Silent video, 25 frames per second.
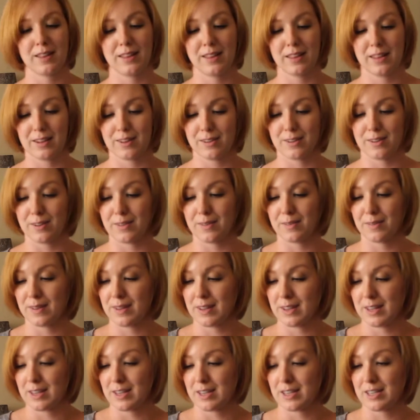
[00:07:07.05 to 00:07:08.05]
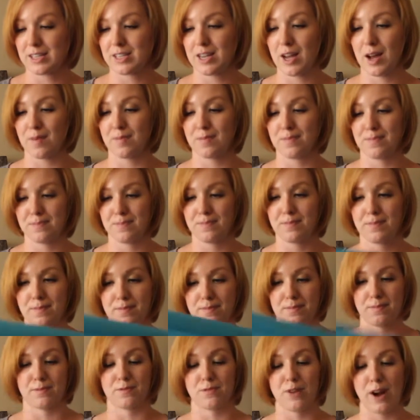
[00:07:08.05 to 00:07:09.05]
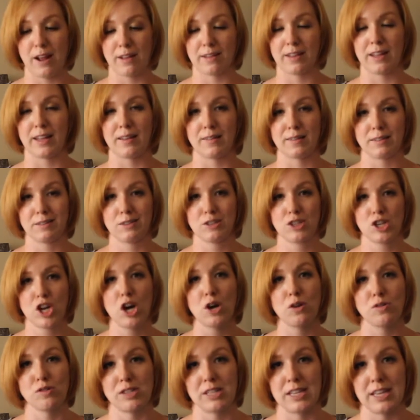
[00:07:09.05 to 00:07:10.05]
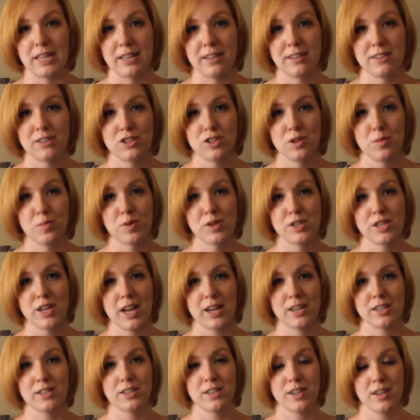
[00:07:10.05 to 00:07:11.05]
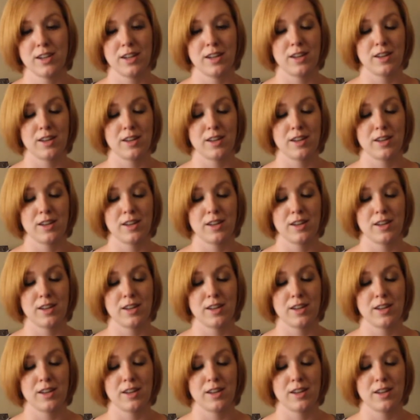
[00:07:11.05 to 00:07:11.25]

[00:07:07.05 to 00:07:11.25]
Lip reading: little tub railing cozy to protect